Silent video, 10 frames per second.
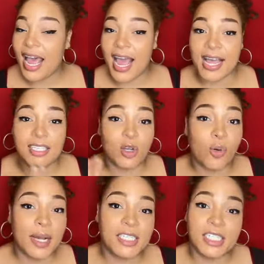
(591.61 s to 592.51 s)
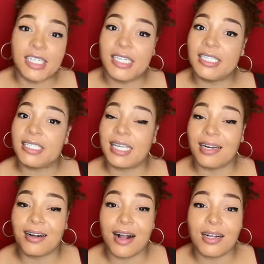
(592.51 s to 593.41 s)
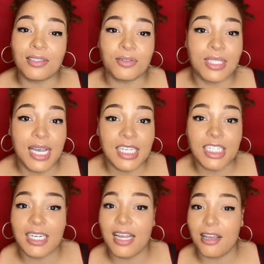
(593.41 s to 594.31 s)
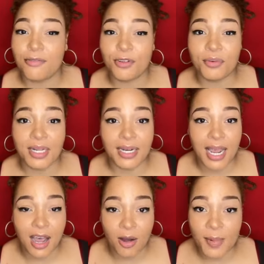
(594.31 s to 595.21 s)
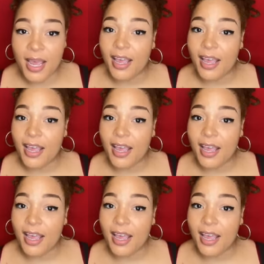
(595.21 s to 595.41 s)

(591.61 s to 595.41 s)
ask questions, get a consultation if you need help.